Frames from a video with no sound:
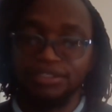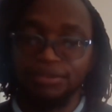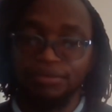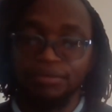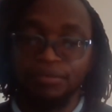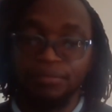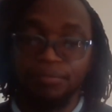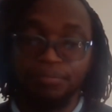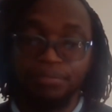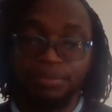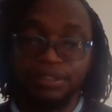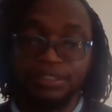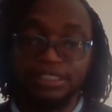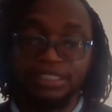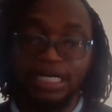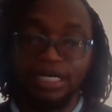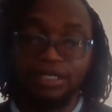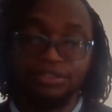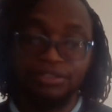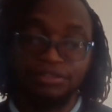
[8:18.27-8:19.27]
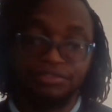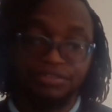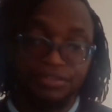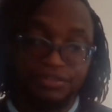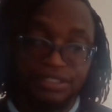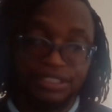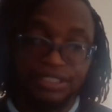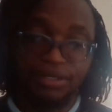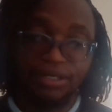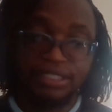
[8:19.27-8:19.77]
so put down your
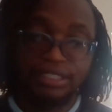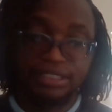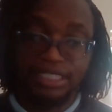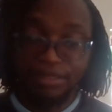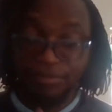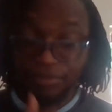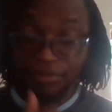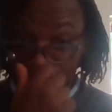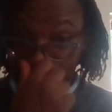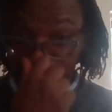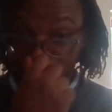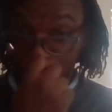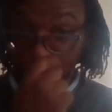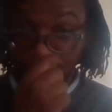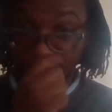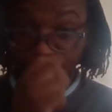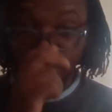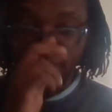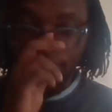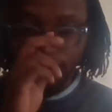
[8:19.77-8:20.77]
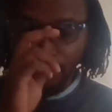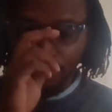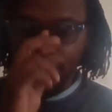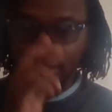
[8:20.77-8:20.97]
$50 every single month,